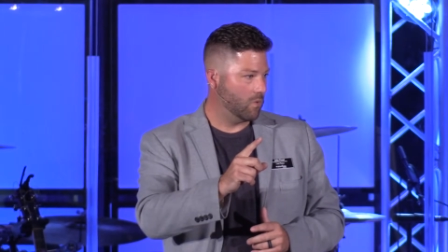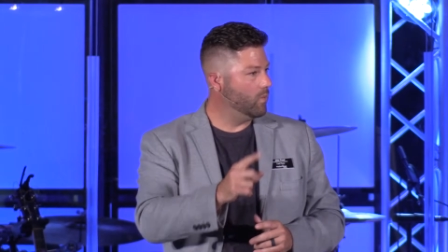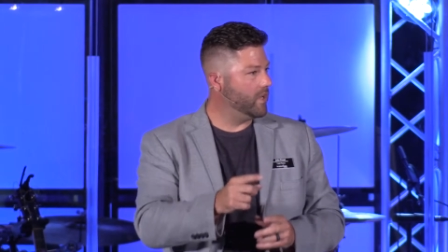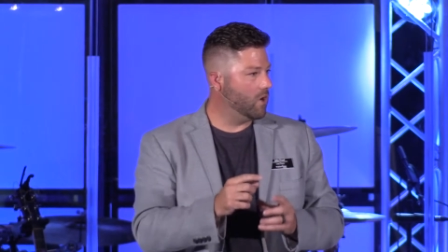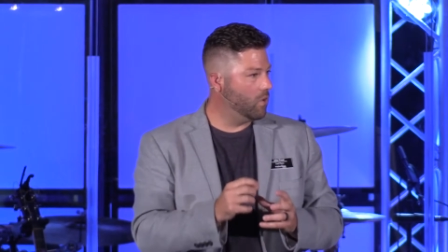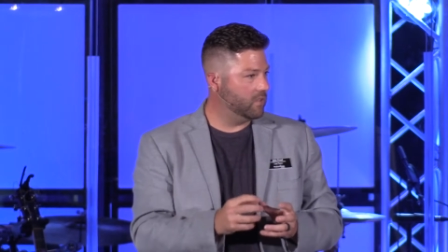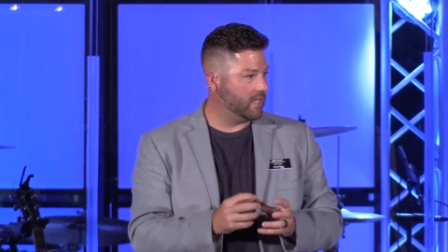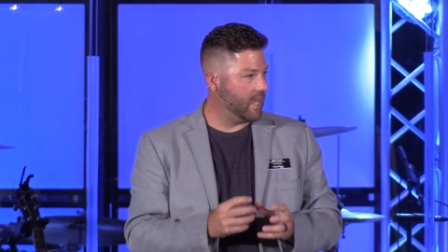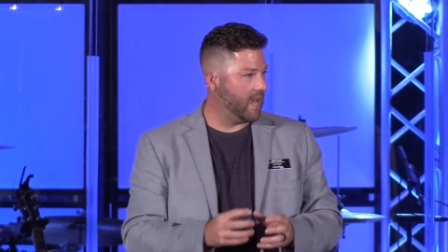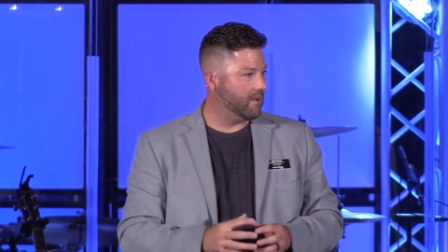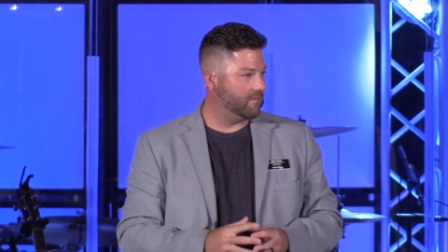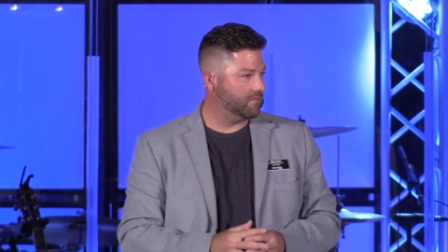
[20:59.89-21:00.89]
We only
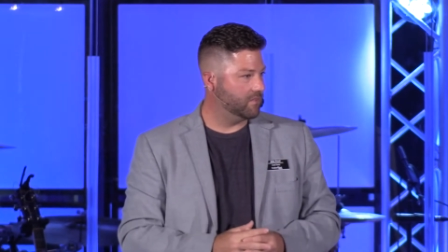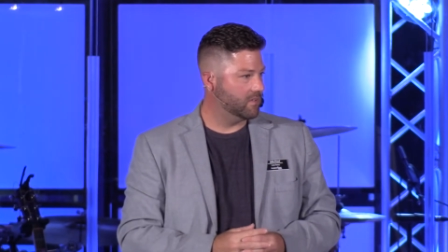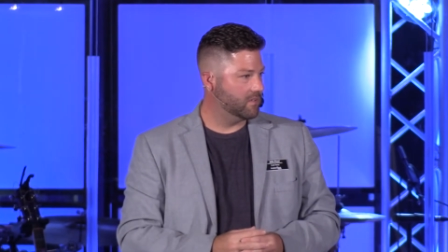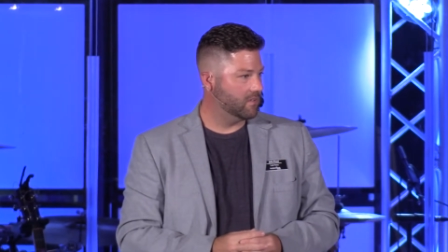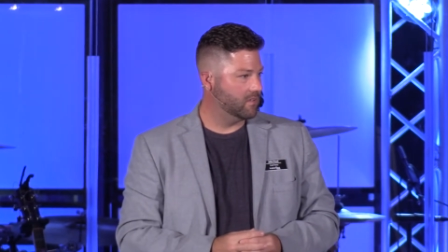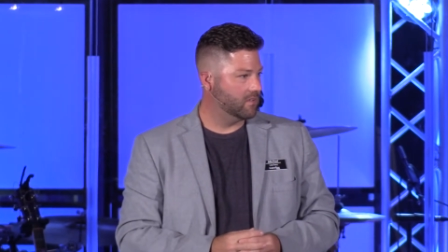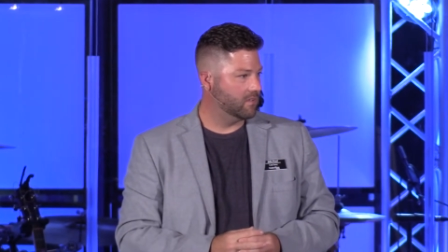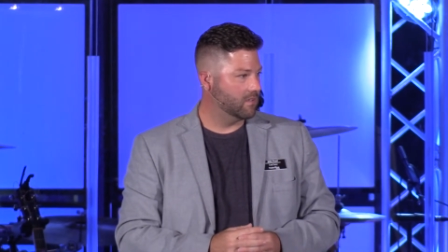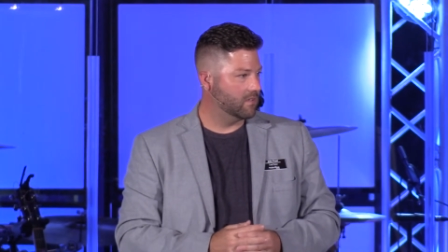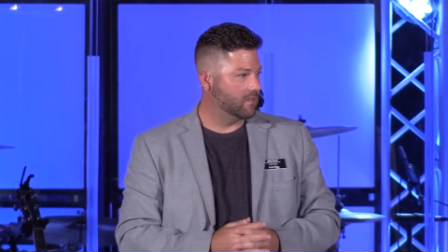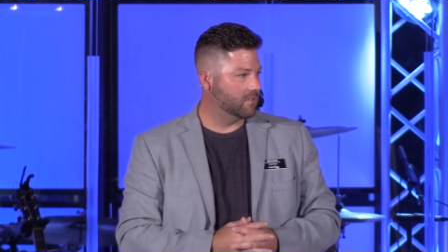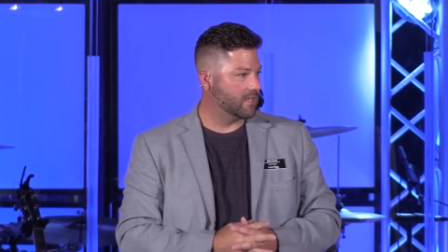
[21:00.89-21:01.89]
have,
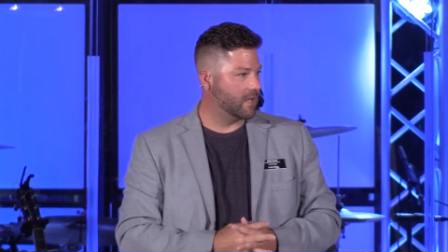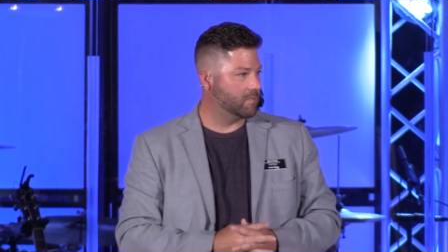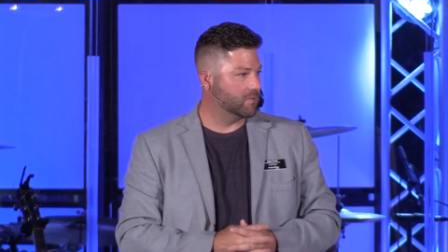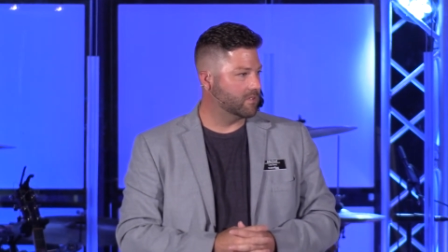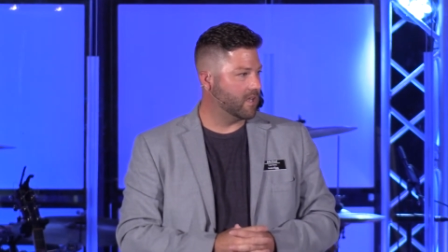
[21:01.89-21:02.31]
the disciples